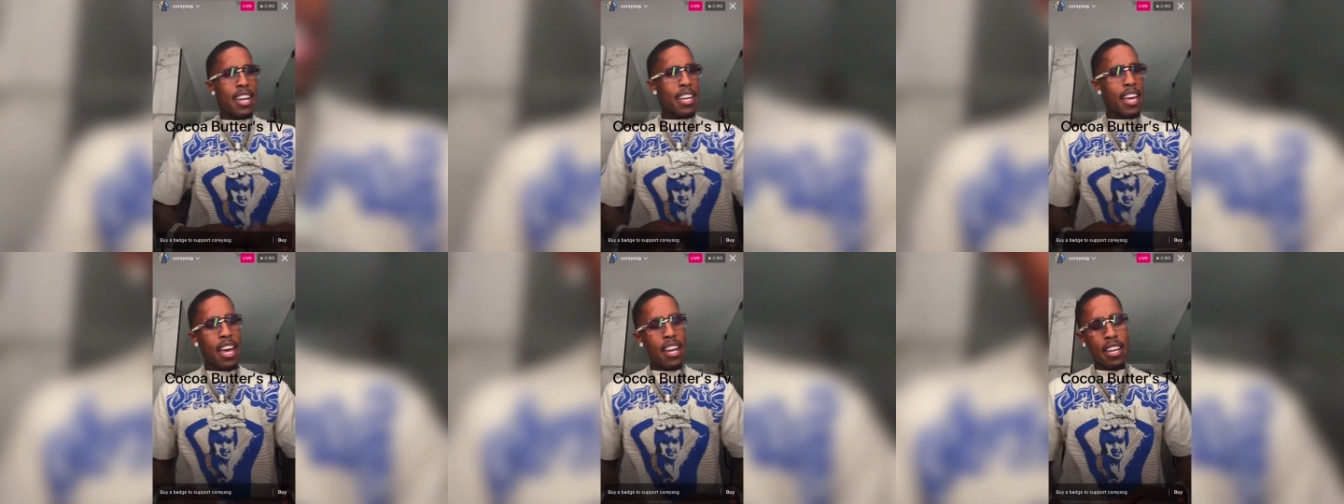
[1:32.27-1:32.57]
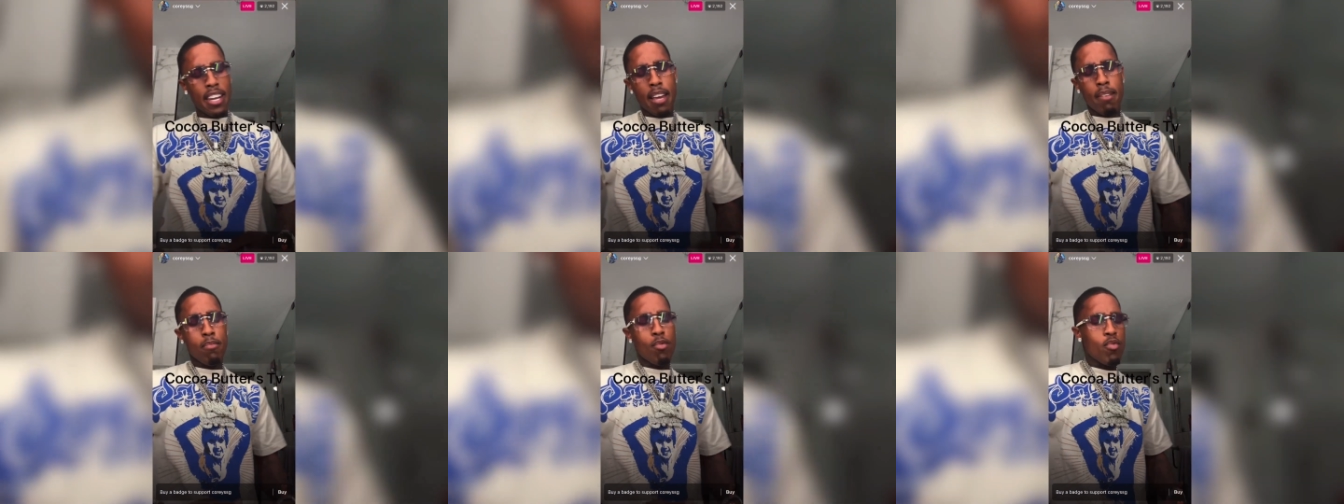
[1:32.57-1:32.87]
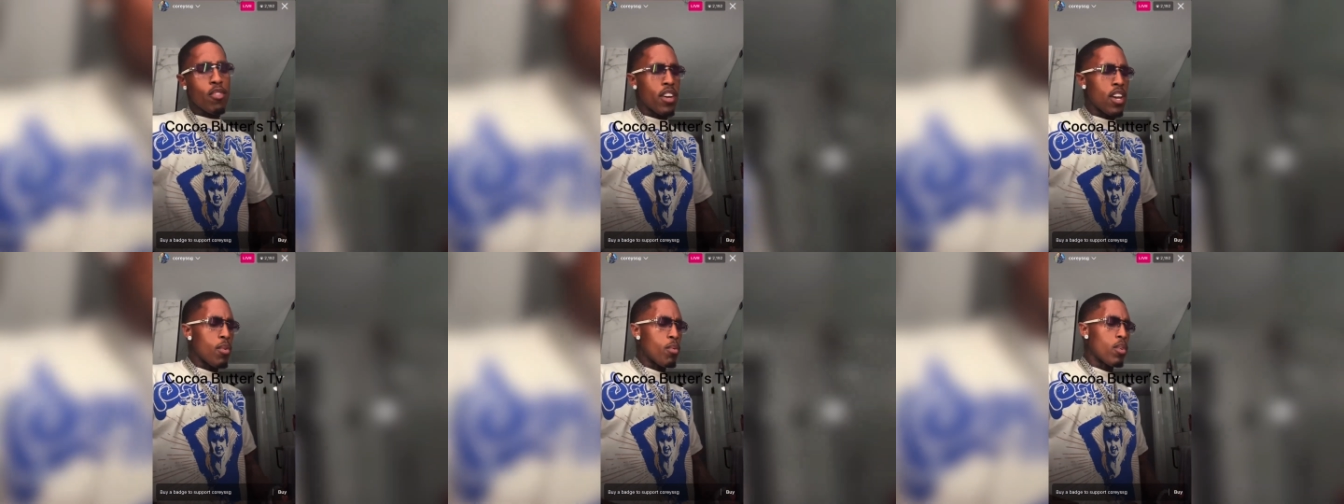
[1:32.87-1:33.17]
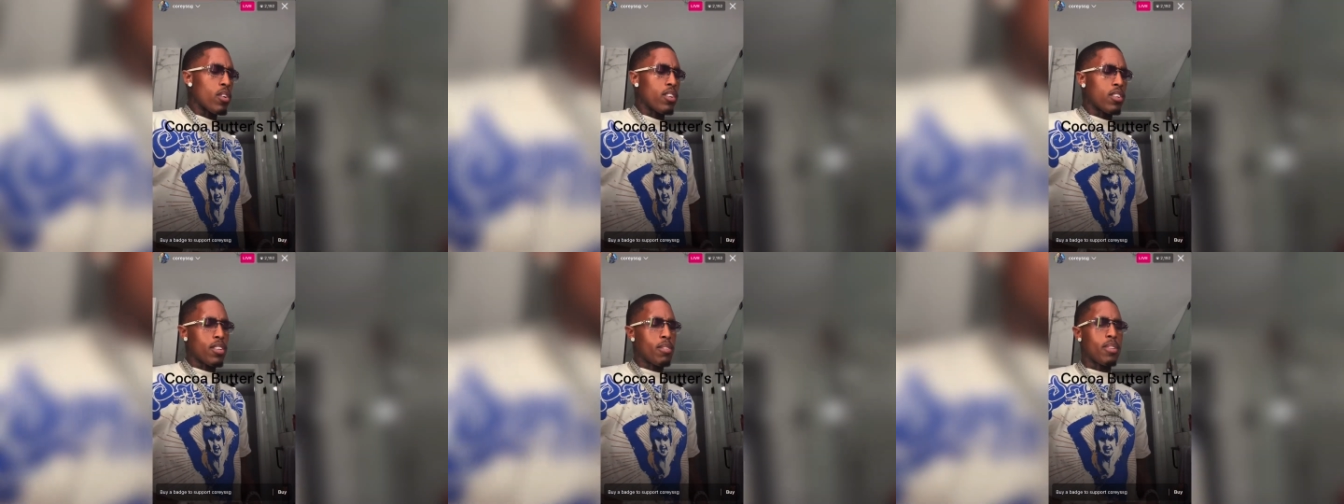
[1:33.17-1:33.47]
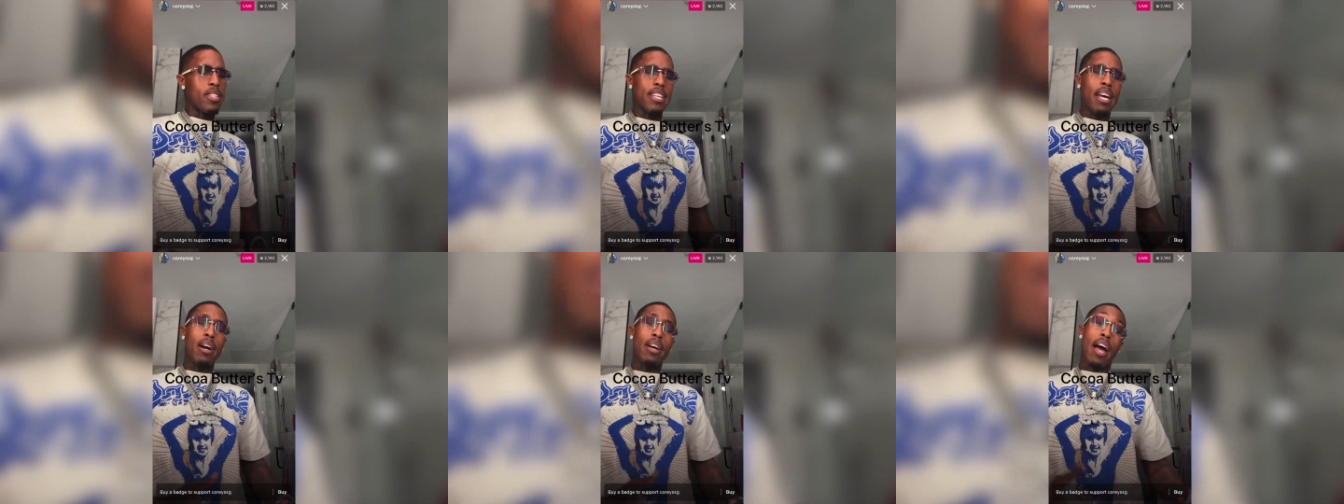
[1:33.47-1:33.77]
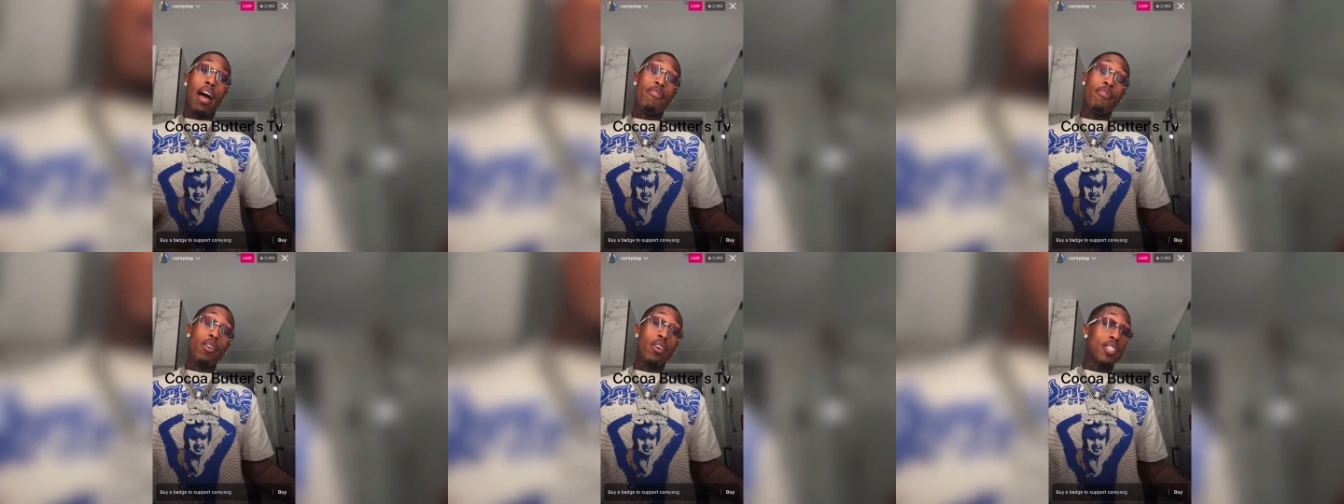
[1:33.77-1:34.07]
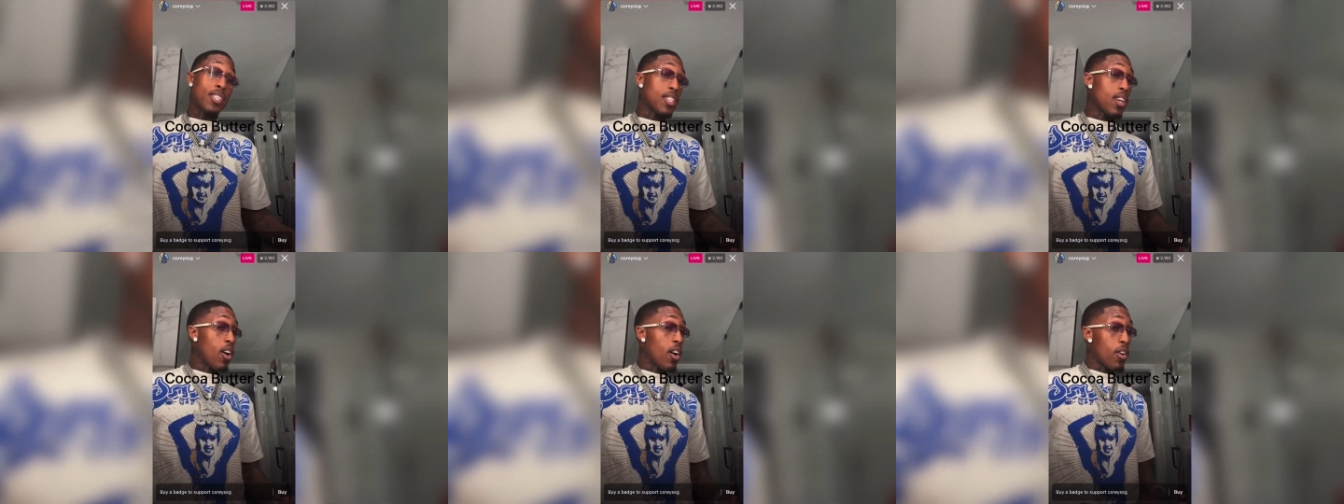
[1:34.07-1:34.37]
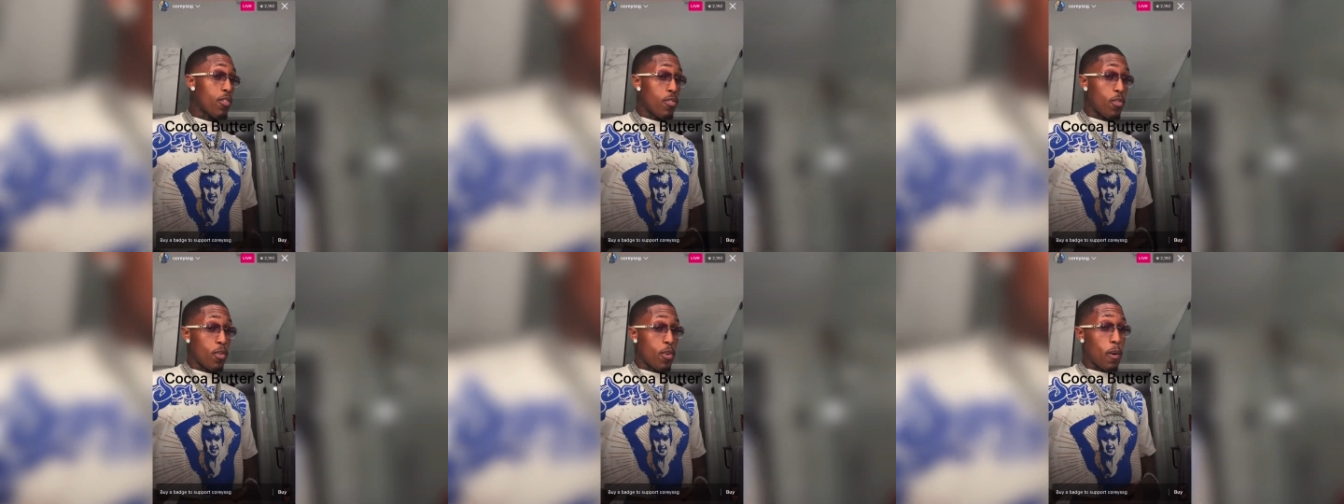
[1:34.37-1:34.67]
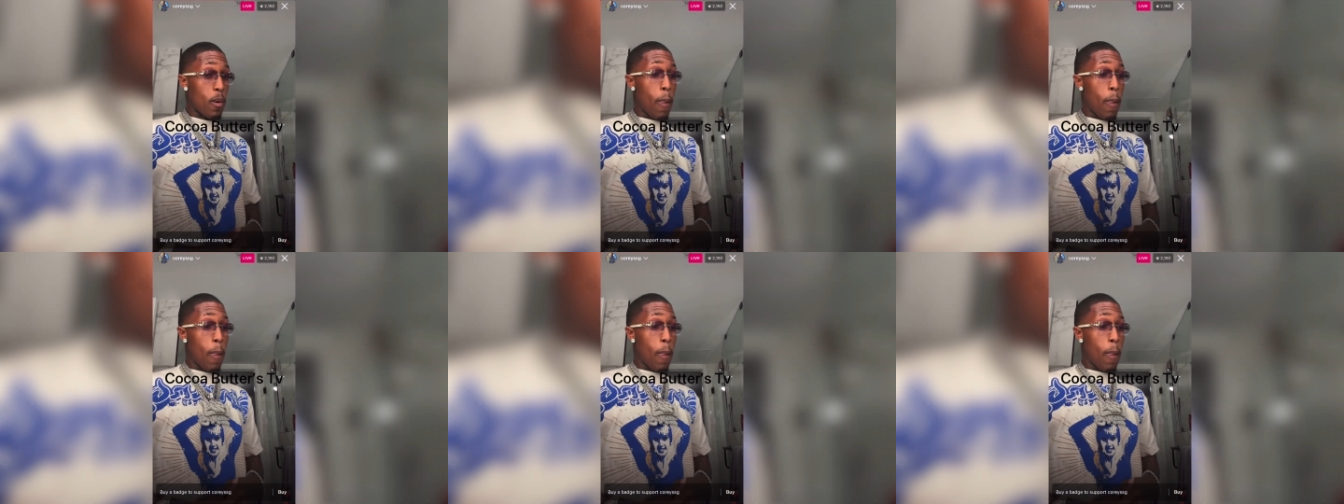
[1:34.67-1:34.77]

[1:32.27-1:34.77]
of like move in with her because I, I felt sorry for her.